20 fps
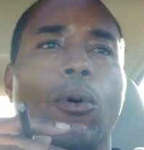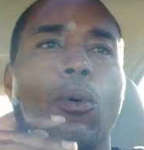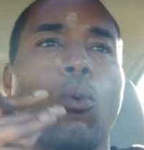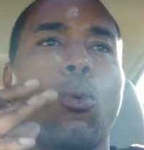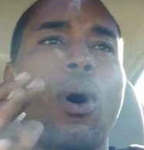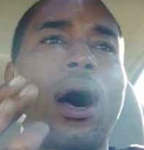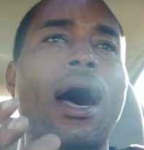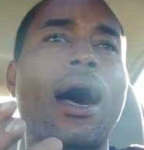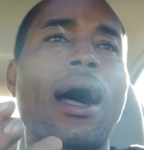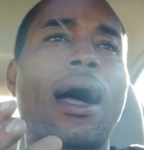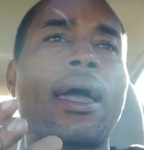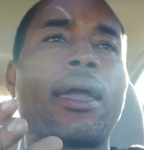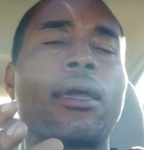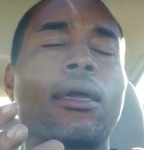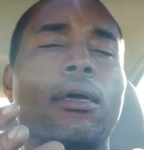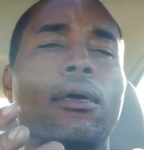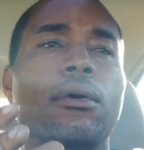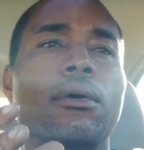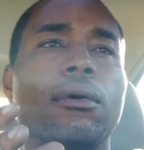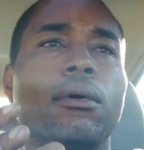Why
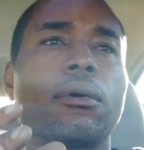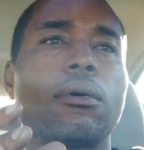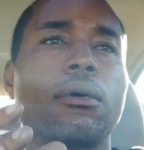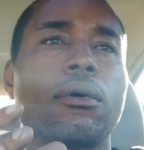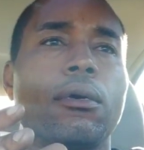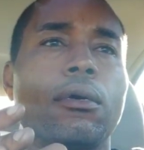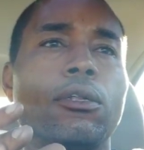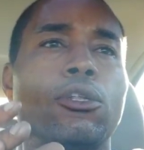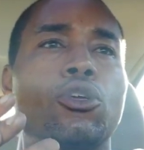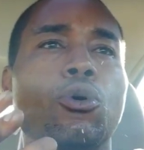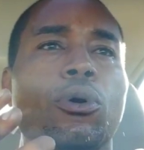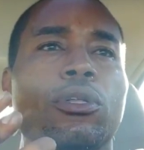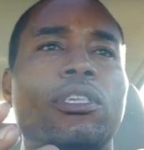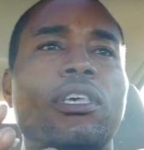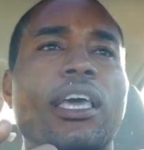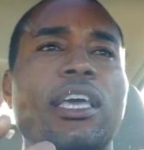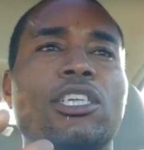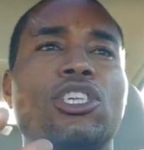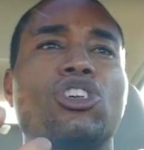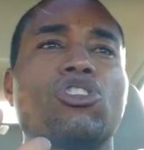do it
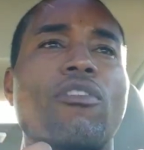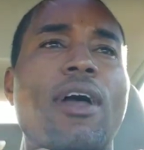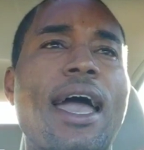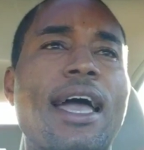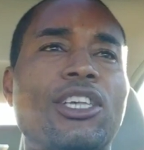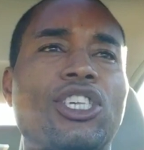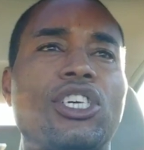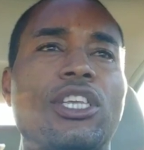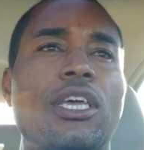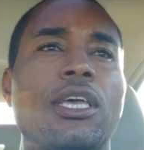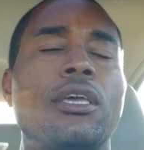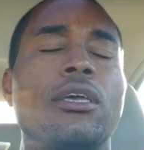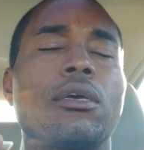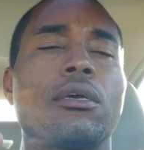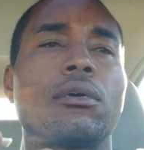take tragedy